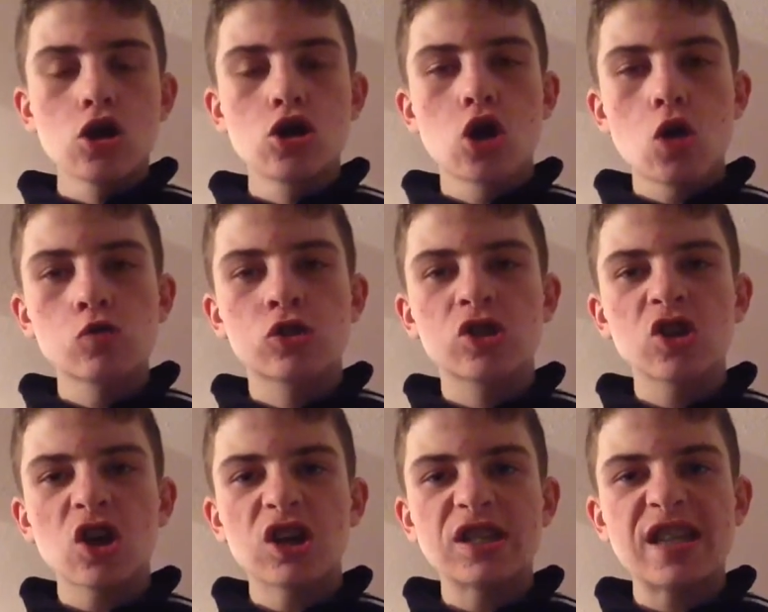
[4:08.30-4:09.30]
Go
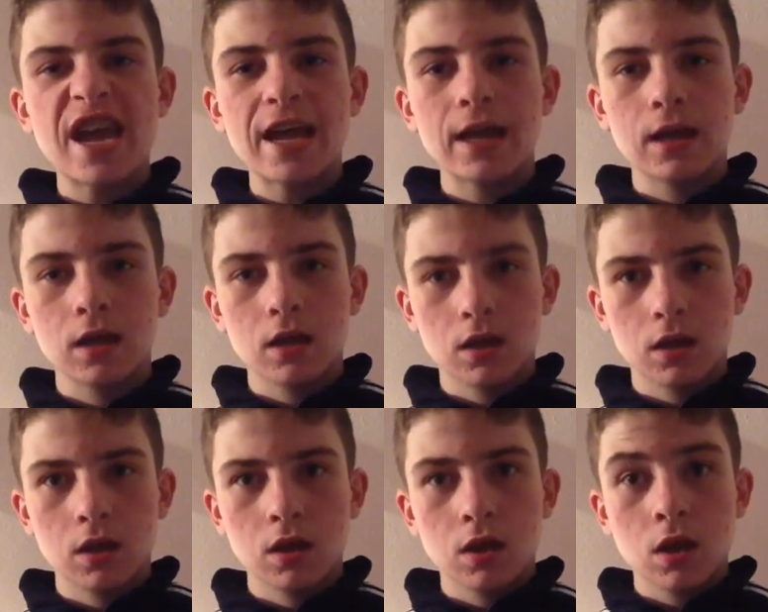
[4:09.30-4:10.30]
suck a dick.
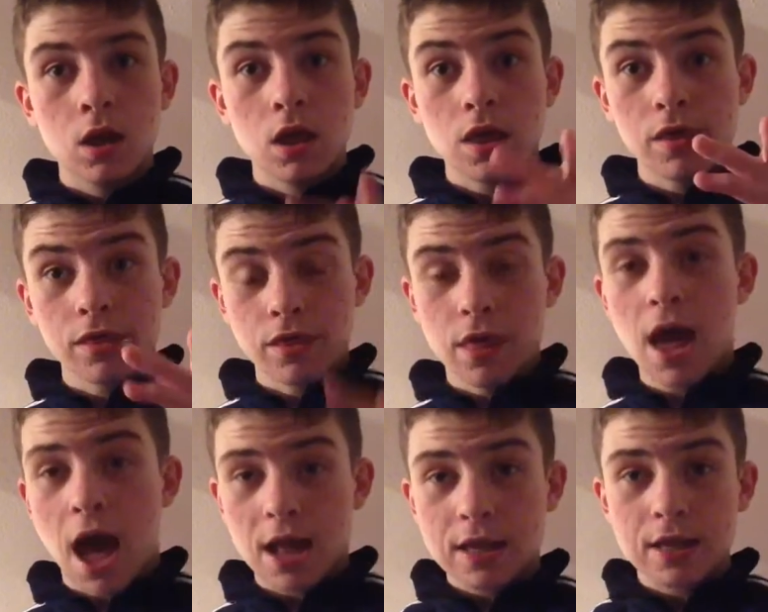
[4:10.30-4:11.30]

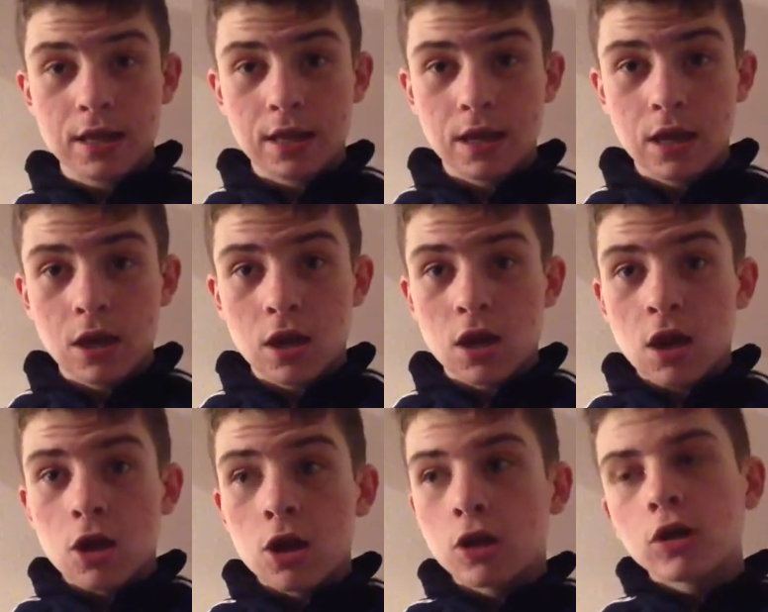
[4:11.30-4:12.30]
That.
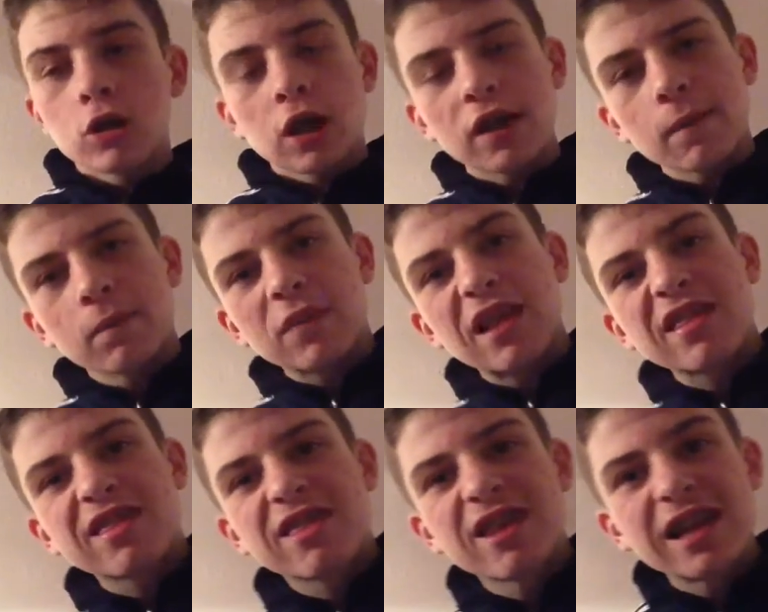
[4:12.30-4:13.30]
Like,
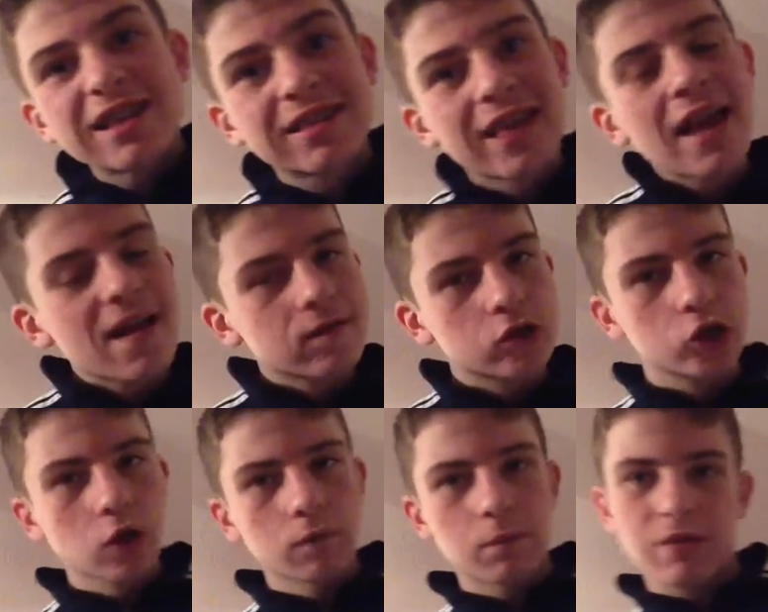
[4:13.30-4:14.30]
they have
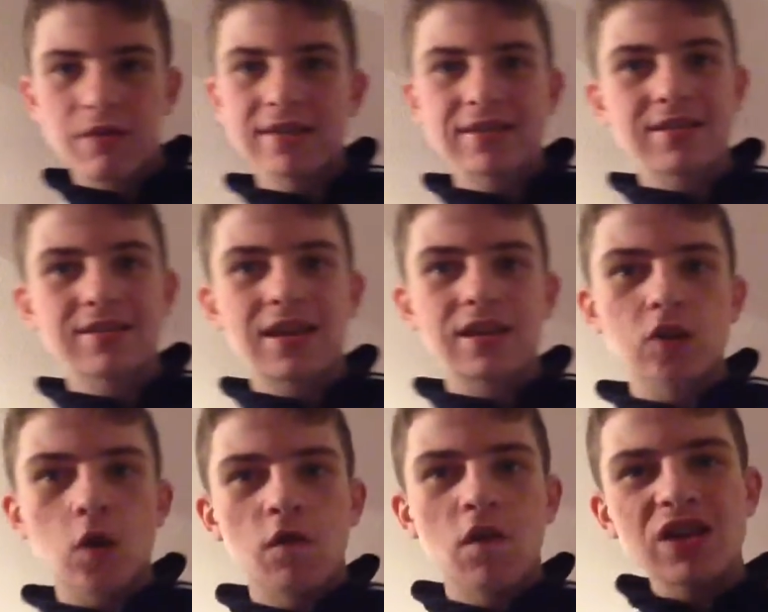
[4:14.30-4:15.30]
shoved Bethesda's dick
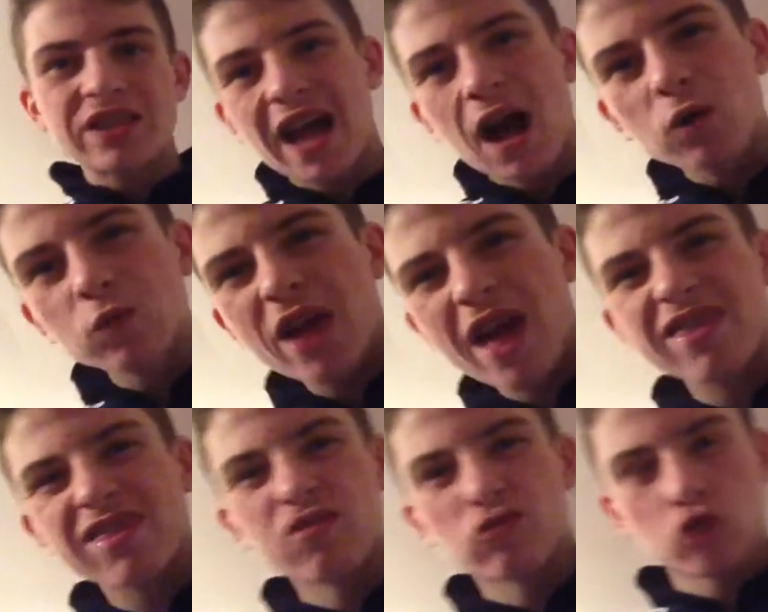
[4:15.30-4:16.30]
so far down their
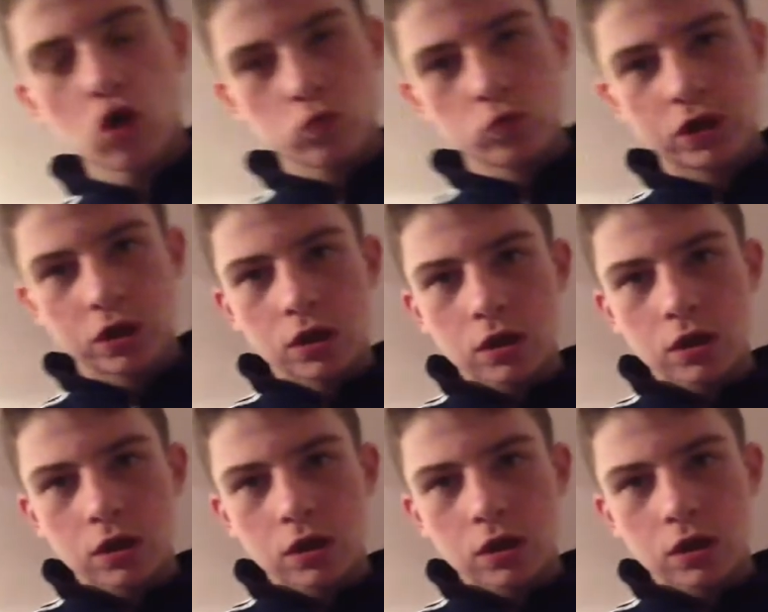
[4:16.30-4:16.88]
throat.